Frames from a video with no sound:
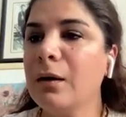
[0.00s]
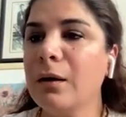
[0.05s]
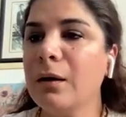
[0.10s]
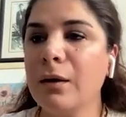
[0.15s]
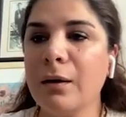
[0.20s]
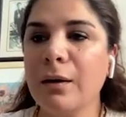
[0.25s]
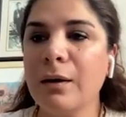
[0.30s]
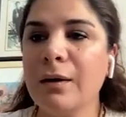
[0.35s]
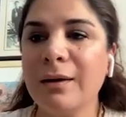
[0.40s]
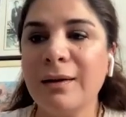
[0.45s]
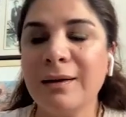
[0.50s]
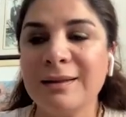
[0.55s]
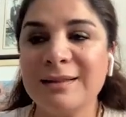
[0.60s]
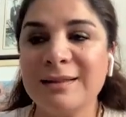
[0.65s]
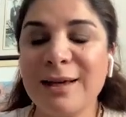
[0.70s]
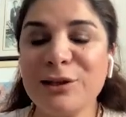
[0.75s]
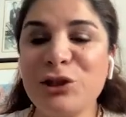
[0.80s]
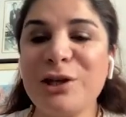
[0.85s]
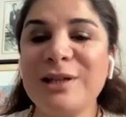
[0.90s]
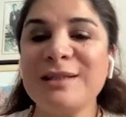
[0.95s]
such
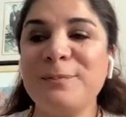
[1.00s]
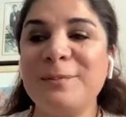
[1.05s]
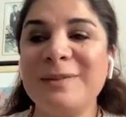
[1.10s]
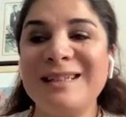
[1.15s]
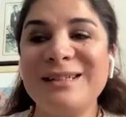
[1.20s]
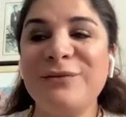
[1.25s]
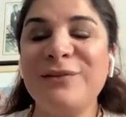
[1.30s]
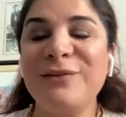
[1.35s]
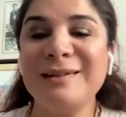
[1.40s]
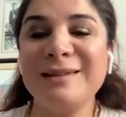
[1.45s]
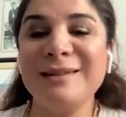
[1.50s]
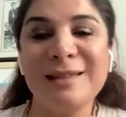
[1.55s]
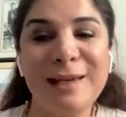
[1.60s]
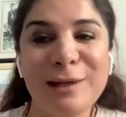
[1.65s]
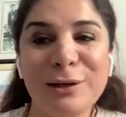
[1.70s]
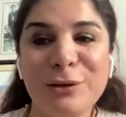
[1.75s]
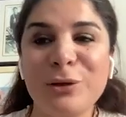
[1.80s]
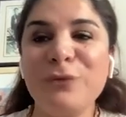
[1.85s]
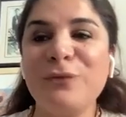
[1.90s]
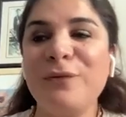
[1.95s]
as between
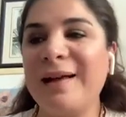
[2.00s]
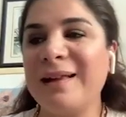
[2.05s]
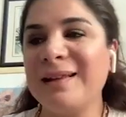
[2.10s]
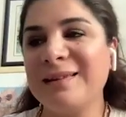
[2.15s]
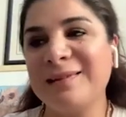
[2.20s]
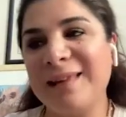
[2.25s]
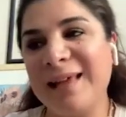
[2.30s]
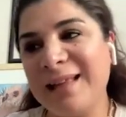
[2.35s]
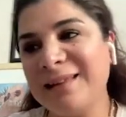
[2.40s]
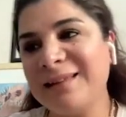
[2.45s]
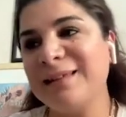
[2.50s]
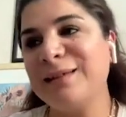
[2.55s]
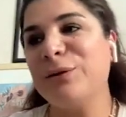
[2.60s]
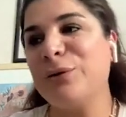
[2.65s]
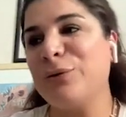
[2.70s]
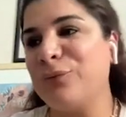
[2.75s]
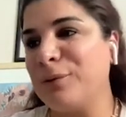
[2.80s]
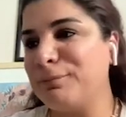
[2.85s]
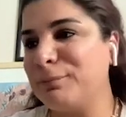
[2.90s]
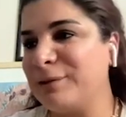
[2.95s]
takeoff and landing of a
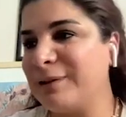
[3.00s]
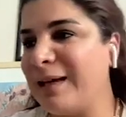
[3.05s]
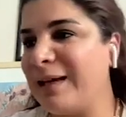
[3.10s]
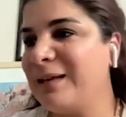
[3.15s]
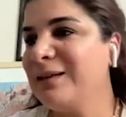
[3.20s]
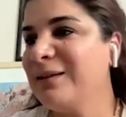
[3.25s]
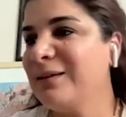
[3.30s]
plane,